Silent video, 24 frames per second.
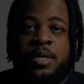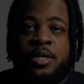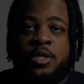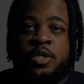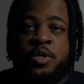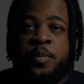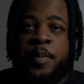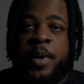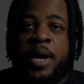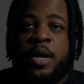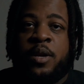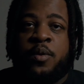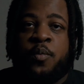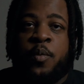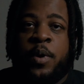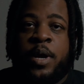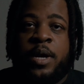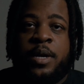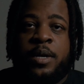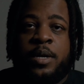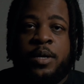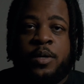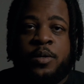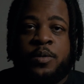Jermaine
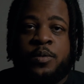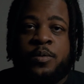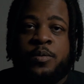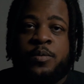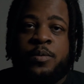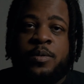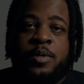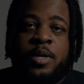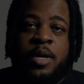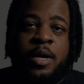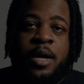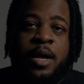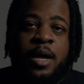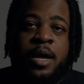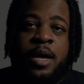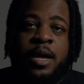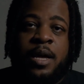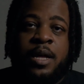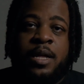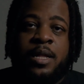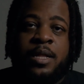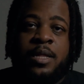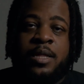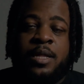Randone,
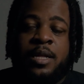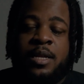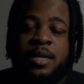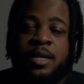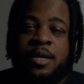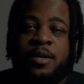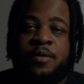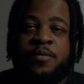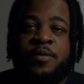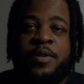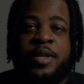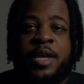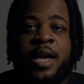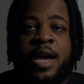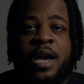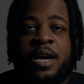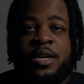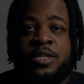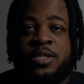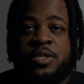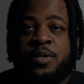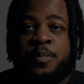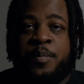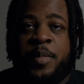and the lovely
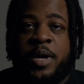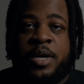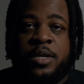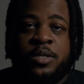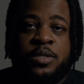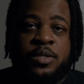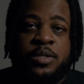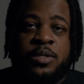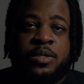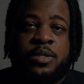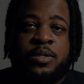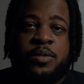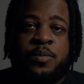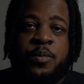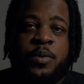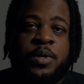Ashten Majors.